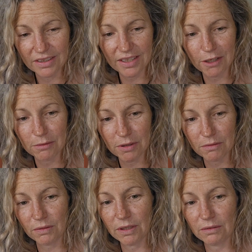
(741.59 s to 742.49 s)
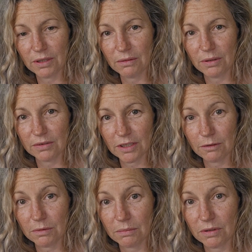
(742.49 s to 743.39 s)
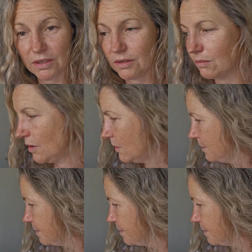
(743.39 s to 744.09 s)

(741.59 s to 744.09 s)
They work really, really well to help the body as well.